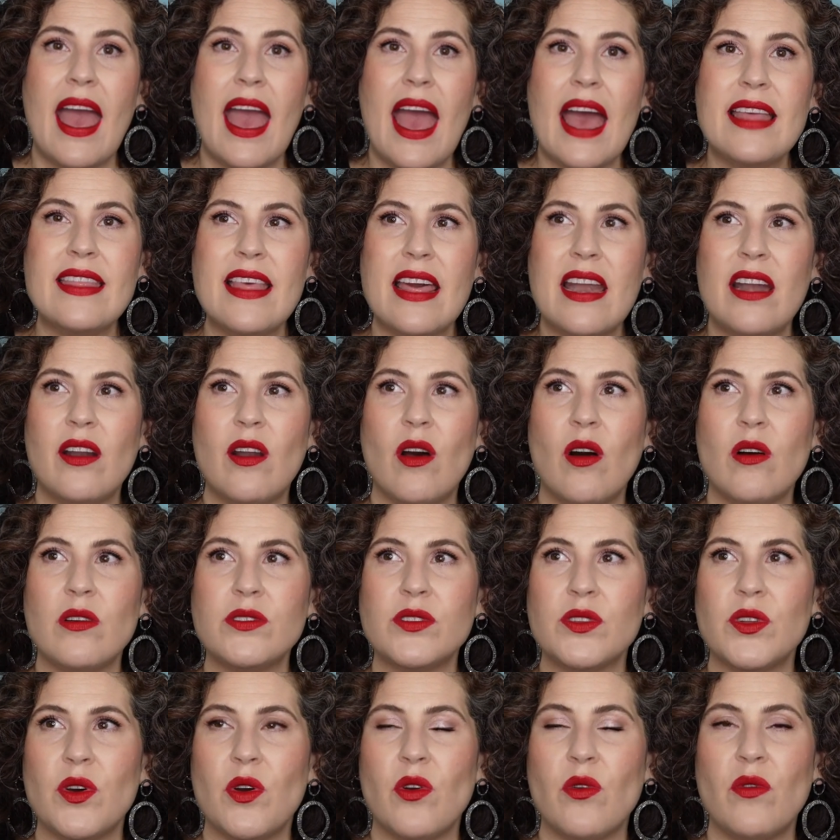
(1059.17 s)
And then it
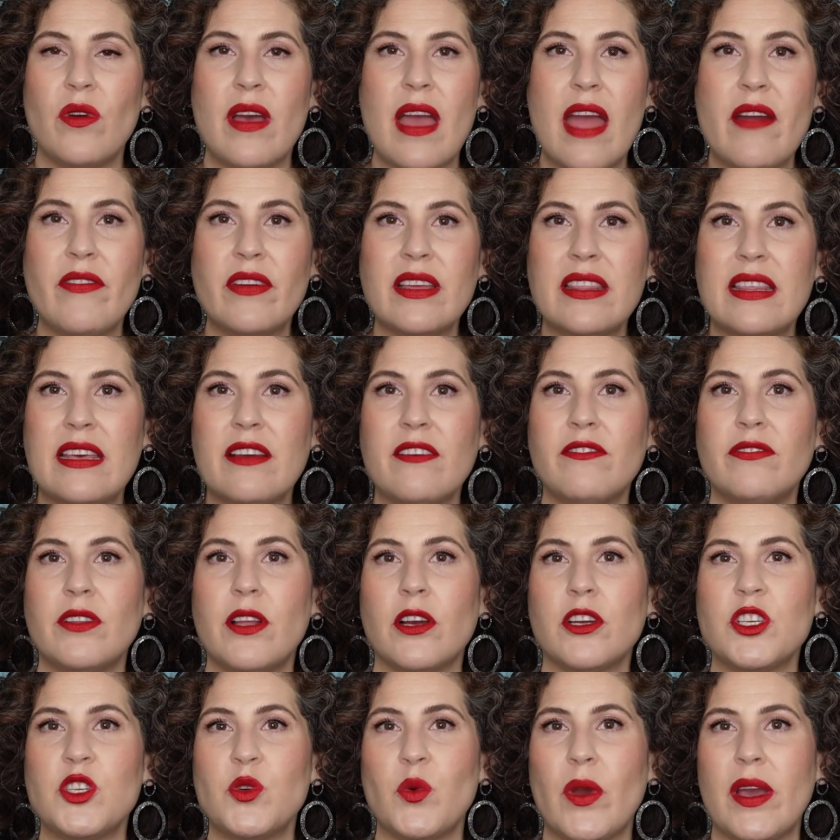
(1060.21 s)
also, everything
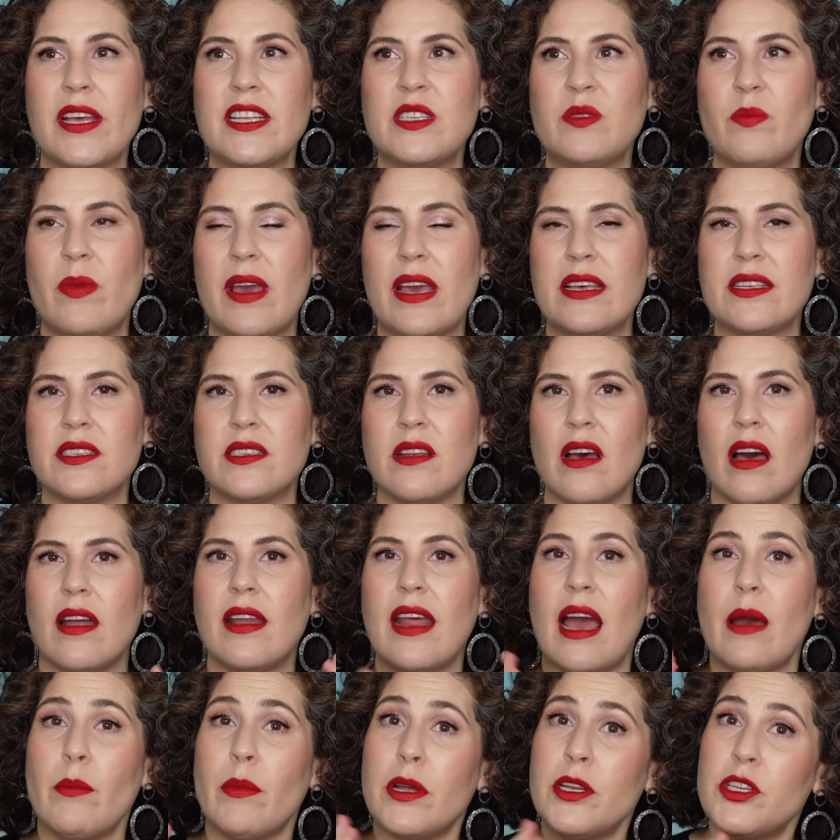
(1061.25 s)
fluctuates based on
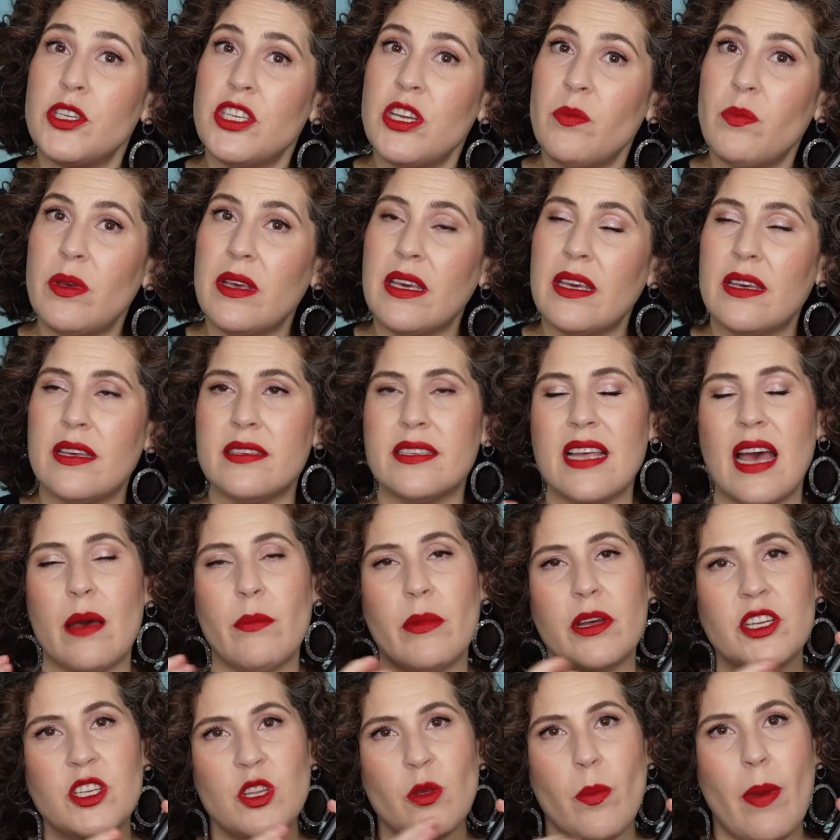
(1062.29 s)
how much shipping is, how
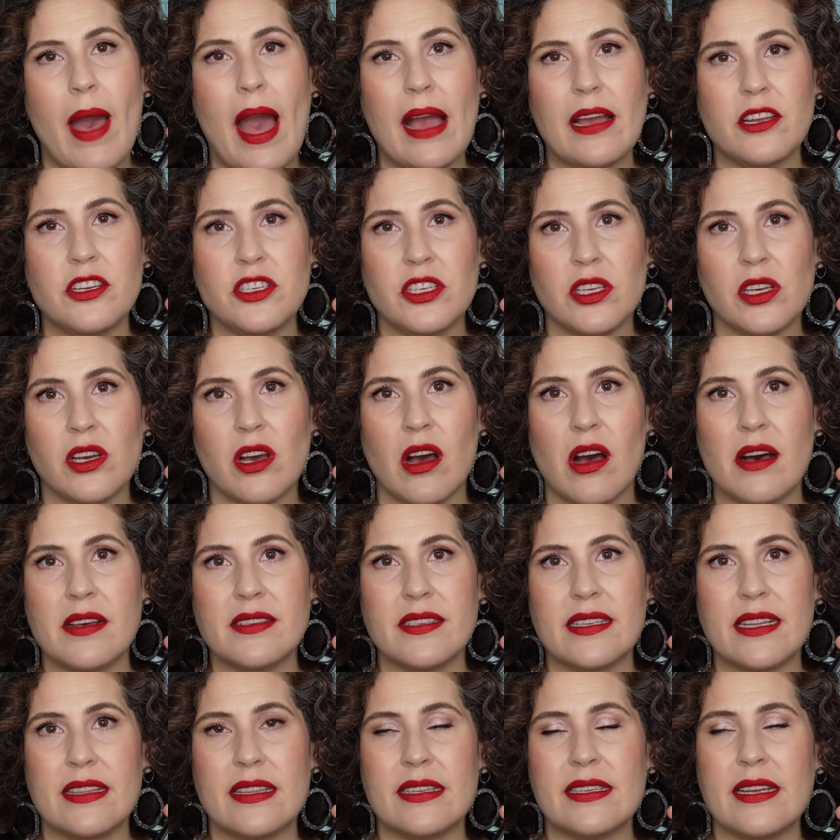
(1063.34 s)
much the packaging
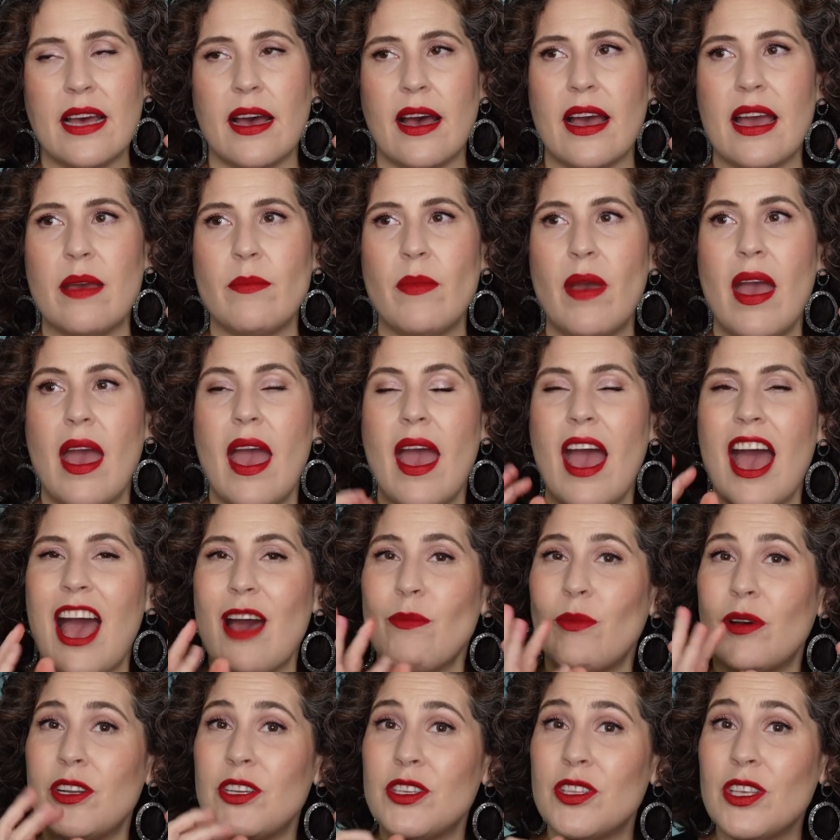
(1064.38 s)
costs at the time, how
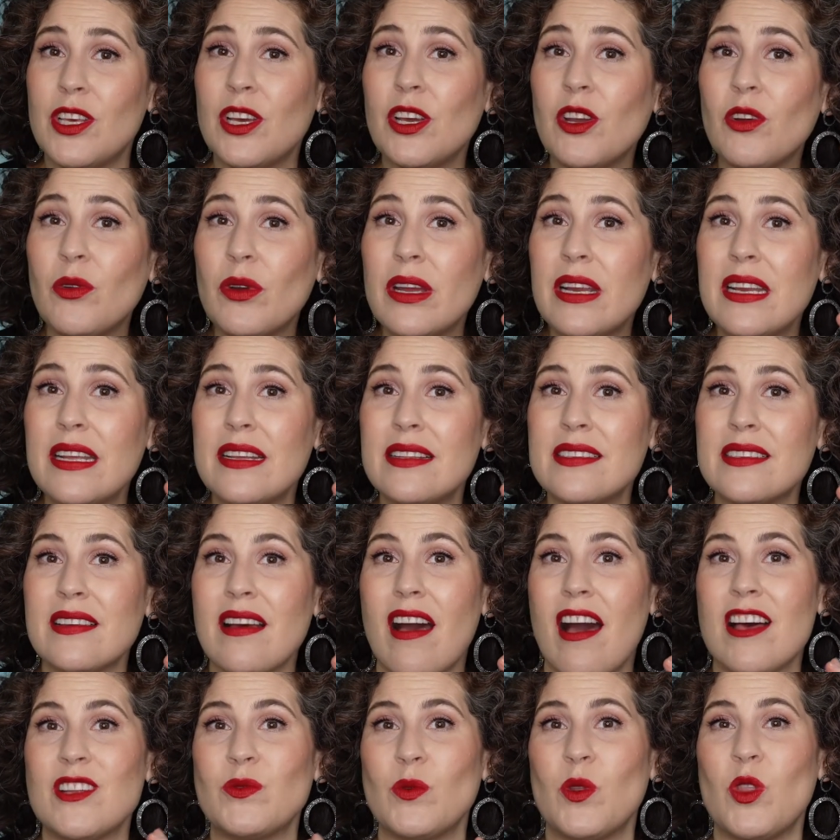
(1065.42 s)
much the ingredients
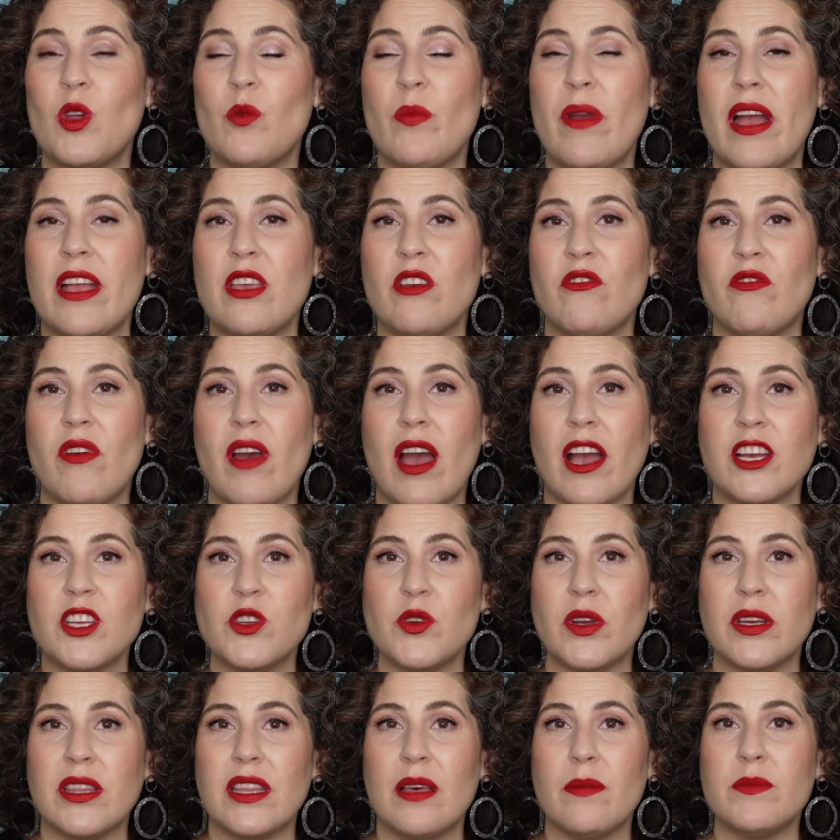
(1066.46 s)
cost when they're
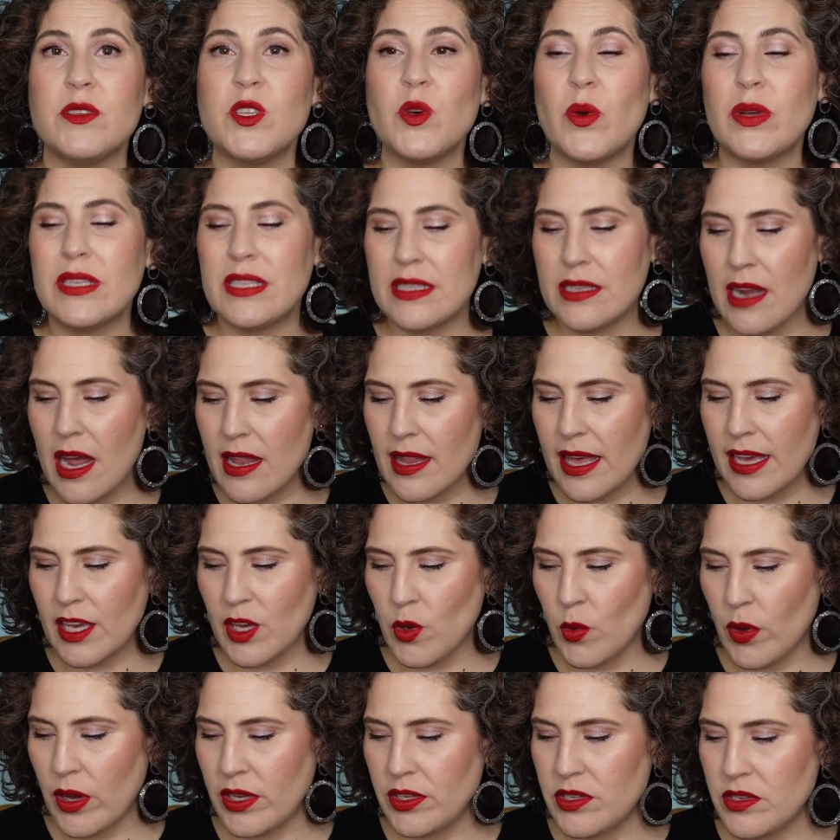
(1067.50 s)
manufacturing them. So it's not like
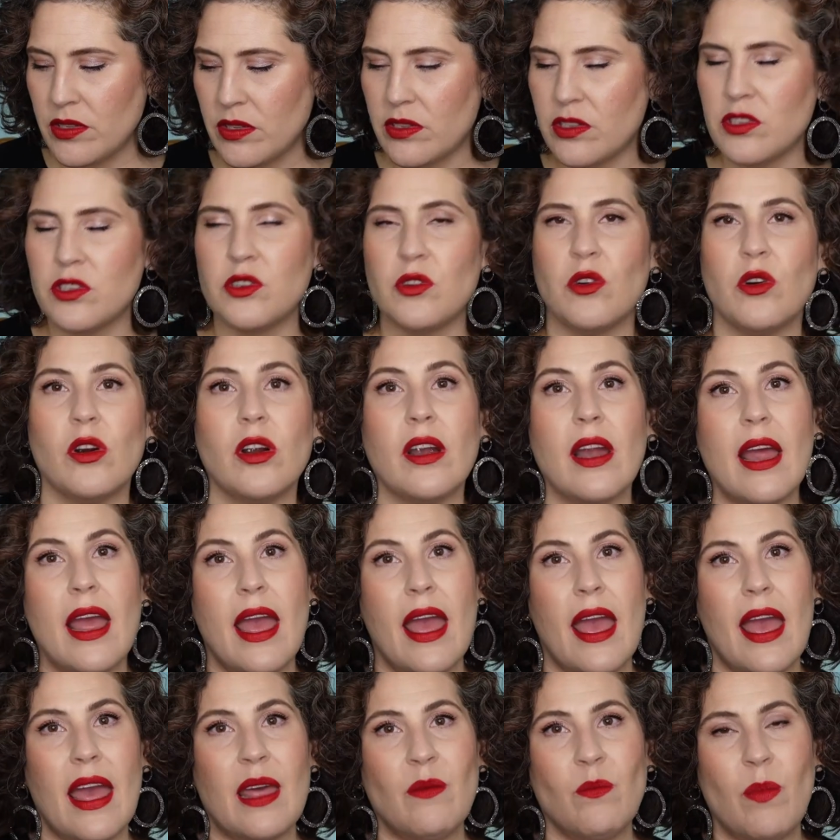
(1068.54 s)
going to the store
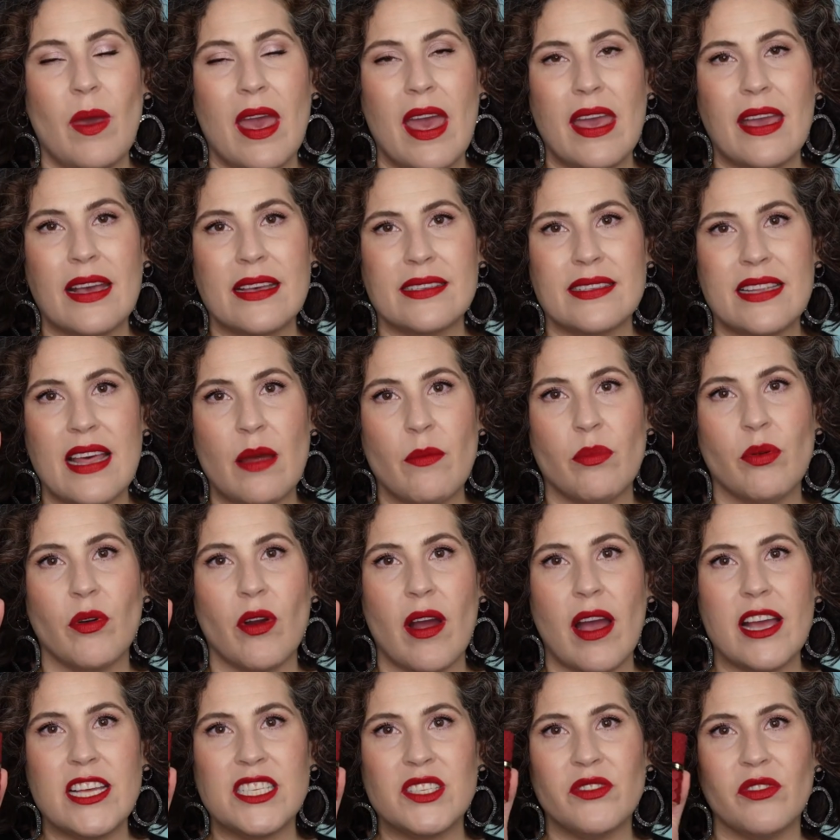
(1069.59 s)
and paying a set
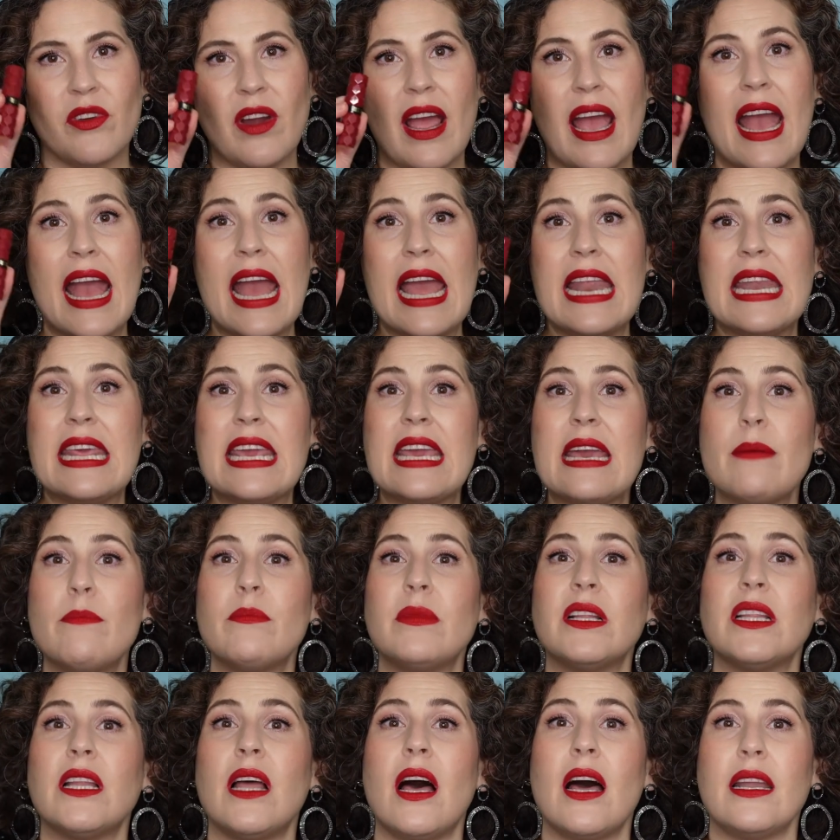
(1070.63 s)
price for any
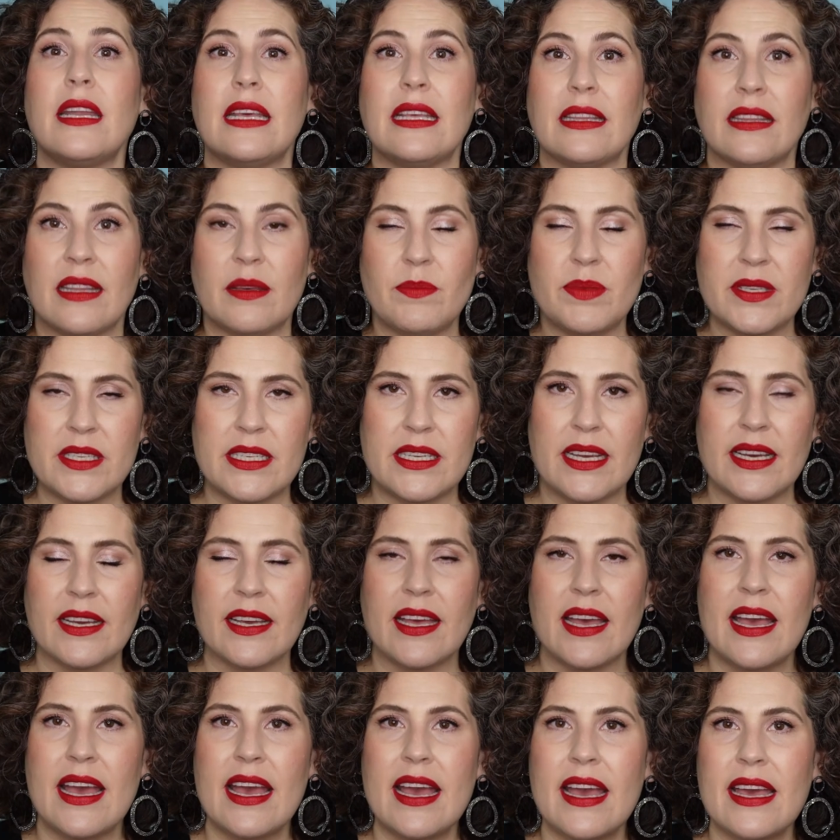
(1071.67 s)
Milani lipstick.